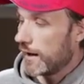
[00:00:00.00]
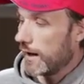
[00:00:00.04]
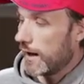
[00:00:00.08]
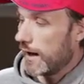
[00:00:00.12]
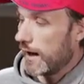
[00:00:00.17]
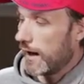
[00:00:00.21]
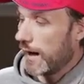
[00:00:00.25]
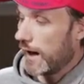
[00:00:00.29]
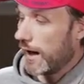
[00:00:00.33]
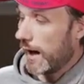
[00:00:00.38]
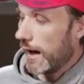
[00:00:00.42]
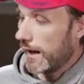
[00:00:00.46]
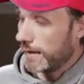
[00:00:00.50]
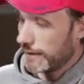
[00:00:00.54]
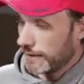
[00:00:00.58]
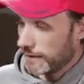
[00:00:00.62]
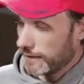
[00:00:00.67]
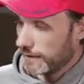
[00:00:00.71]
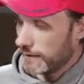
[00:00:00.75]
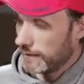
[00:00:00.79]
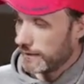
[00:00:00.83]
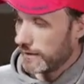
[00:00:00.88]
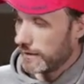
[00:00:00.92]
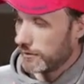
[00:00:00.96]

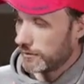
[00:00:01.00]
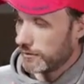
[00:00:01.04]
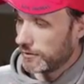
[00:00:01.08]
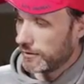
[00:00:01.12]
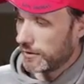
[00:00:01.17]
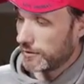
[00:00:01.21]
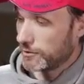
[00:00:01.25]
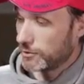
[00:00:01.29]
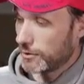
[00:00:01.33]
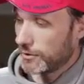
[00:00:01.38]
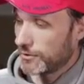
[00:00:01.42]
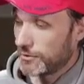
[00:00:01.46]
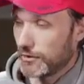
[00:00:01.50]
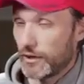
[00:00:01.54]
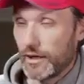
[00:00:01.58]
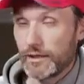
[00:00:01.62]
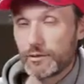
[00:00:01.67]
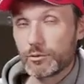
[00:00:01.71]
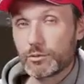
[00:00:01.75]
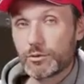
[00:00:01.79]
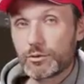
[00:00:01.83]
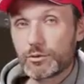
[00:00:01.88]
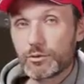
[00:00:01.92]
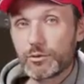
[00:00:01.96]
And then they even addressed
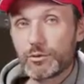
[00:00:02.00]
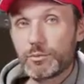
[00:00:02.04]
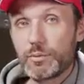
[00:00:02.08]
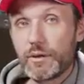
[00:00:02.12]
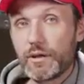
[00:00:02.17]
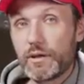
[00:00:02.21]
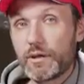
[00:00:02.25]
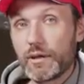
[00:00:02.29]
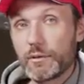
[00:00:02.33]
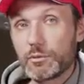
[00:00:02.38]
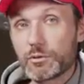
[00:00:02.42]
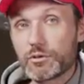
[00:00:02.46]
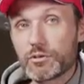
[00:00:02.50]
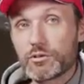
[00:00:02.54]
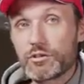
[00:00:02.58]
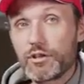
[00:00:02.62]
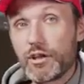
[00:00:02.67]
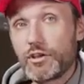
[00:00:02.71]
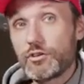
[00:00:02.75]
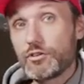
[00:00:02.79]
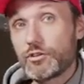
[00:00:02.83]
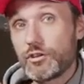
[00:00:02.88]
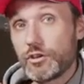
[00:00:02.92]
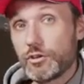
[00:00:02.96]
that, which was being able to
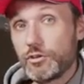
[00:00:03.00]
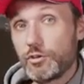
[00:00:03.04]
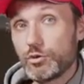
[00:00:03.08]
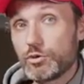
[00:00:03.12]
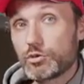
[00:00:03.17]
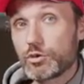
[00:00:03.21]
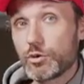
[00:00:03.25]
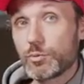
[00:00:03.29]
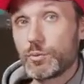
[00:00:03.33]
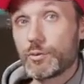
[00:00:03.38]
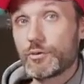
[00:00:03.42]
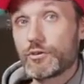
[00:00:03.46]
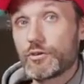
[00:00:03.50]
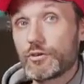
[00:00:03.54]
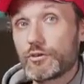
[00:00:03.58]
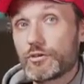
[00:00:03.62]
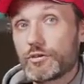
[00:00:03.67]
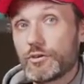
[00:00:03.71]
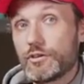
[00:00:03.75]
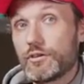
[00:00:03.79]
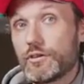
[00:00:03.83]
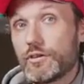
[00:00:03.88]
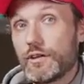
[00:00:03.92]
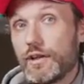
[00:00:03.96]
change the neutral
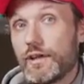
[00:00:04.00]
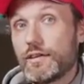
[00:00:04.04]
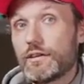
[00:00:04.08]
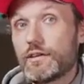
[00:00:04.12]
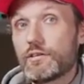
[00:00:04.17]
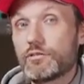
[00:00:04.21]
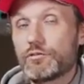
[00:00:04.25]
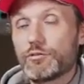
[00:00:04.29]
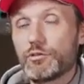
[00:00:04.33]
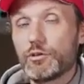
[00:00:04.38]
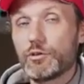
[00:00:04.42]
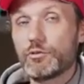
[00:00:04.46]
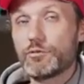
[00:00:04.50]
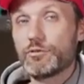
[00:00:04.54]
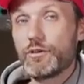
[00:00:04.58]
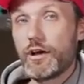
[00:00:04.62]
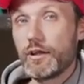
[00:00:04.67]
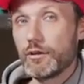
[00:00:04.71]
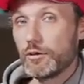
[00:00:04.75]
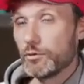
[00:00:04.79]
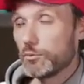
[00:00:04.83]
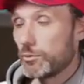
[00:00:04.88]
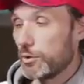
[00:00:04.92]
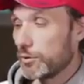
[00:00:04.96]
position in the full
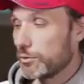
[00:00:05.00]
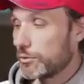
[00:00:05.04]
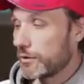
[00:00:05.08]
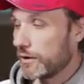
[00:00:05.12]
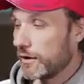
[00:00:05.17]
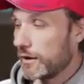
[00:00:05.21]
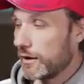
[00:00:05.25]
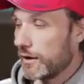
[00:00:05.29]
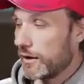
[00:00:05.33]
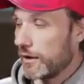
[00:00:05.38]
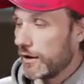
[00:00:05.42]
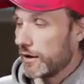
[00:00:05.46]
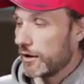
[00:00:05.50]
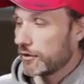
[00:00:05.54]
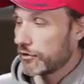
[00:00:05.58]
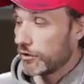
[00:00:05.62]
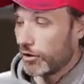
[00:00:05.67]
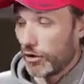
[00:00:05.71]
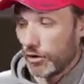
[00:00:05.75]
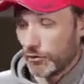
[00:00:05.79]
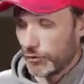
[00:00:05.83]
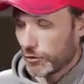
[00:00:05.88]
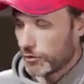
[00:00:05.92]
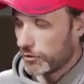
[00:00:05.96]
follow mode.
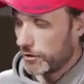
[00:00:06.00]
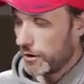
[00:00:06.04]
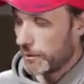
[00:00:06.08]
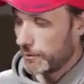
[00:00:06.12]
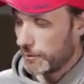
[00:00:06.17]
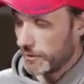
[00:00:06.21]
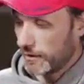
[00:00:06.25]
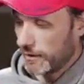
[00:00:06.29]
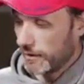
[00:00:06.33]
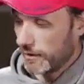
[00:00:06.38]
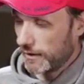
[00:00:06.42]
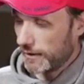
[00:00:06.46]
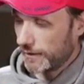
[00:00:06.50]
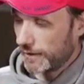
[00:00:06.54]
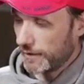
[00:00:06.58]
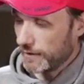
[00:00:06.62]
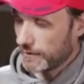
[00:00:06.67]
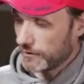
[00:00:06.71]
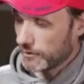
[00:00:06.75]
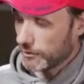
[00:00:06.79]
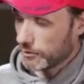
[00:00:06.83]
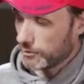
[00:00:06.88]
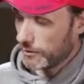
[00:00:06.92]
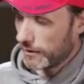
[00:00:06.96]
So overall, I mean, I think
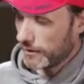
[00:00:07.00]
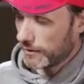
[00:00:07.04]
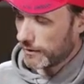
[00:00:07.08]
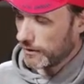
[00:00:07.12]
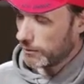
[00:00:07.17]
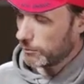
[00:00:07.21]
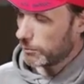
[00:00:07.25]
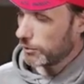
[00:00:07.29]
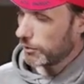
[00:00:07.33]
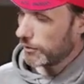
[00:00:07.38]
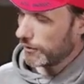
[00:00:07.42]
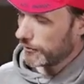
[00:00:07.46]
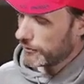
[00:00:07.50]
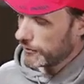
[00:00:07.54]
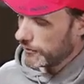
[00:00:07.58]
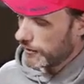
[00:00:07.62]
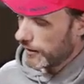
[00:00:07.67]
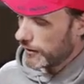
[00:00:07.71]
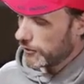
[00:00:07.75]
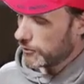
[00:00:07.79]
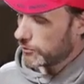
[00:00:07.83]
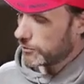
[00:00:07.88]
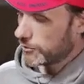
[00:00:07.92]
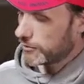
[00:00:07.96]
it's a great gimbal. It's
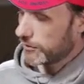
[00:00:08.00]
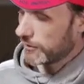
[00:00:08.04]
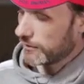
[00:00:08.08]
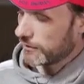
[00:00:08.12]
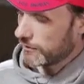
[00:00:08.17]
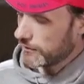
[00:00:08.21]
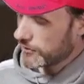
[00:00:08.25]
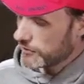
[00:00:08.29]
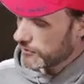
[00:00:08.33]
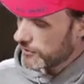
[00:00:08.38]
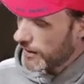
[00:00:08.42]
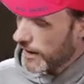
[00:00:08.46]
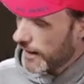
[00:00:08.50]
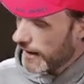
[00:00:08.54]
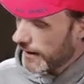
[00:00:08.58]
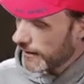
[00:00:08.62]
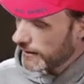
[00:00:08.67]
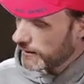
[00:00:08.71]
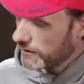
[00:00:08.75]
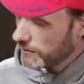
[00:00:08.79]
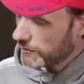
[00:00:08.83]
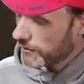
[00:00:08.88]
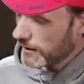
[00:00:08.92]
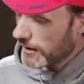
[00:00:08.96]
an interesting
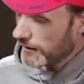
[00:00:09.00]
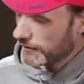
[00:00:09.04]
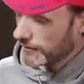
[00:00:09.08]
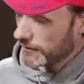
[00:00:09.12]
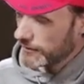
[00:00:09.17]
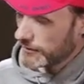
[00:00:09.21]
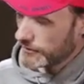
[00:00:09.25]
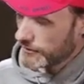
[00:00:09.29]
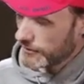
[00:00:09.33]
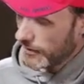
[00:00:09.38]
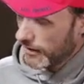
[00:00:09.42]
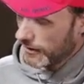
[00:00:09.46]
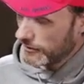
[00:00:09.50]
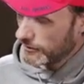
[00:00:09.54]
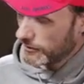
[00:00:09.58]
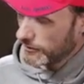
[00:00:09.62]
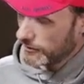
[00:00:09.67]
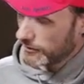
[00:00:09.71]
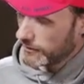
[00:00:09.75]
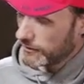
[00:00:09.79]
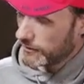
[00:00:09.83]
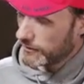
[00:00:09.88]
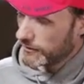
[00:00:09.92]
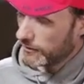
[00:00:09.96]
design, having this
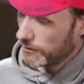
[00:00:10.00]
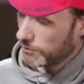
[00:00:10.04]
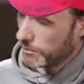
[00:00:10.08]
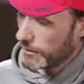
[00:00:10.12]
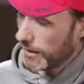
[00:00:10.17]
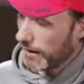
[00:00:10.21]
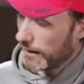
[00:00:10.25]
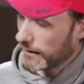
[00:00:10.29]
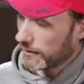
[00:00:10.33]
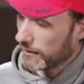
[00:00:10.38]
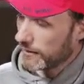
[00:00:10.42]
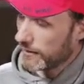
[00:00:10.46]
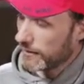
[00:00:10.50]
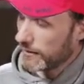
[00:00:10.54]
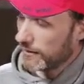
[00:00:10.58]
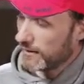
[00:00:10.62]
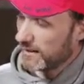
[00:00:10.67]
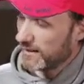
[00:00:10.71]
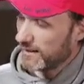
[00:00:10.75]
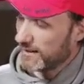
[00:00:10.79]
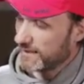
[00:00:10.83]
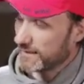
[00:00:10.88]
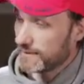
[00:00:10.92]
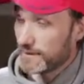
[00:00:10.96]
handle here in the back.
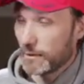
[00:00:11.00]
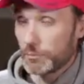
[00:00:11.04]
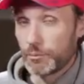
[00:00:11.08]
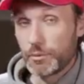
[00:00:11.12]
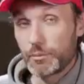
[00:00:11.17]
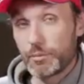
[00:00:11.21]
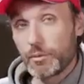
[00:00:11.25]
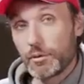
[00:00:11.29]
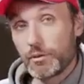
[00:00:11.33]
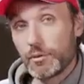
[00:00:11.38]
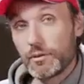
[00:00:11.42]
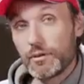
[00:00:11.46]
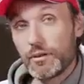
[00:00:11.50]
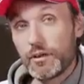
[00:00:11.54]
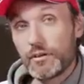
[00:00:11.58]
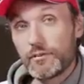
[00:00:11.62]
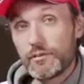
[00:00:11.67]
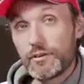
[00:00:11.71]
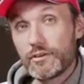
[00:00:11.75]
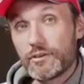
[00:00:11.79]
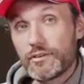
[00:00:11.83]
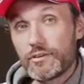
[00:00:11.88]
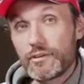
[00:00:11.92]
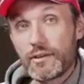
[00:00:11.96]
Some people will
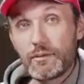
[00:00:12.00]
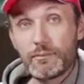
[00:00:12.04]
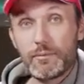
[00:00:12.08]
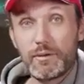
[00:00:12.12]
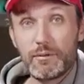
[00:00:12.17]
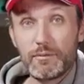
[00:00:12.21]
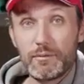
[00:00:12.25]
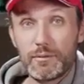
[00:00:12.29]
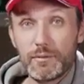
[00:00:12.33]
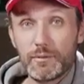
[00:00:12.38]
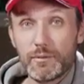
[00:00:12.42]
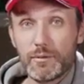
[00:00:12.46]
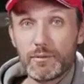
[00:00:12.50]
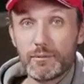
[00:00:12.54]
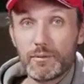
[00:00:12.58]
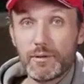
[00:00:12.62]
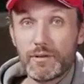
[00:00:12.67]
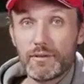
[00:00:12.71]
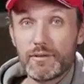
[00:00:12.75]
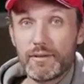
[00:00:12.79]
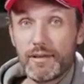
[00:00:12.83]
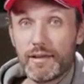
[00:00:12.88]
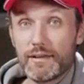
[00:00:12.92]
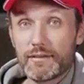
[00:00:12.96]
love it, some maybe
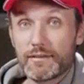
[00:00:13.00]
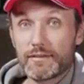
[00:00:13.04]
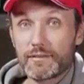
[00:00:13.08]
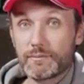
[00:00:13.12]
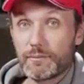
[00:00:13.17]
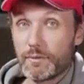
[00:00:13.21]
will not.